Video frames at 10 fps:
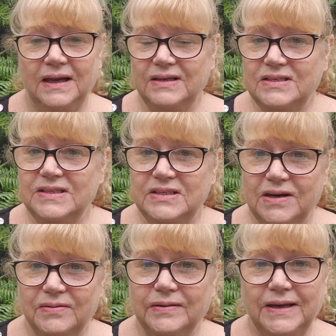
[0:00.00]
and just
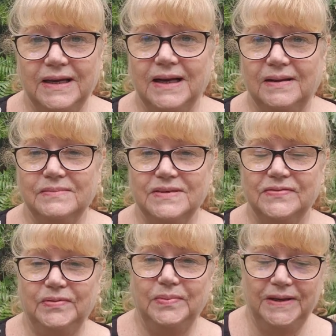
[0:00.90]
general incomes
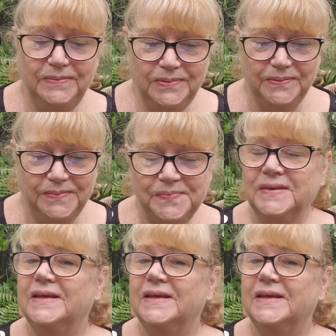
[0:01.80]
for people.